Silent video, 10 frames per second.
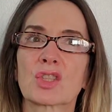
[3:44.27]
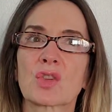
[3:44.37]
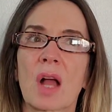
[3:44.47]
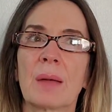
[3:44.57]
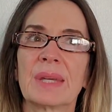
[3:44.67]

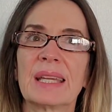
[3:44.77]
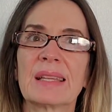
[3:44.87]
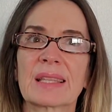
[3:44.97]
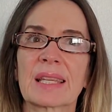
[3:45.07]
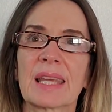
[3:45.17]
trauma
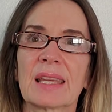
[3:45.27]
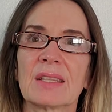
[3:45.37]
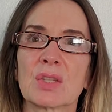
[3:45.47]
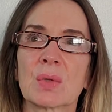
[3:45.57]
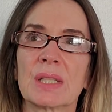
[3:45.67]
is
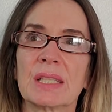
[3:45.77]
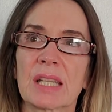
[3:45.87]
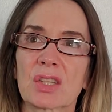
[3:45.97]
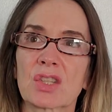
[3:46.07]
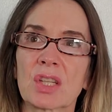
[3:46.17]
akin to
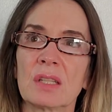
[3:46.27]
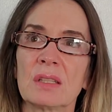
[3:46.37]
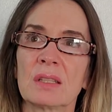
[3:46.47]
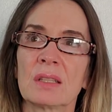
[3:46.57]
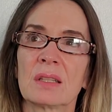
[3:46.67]

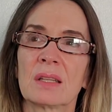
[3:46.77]
addiction,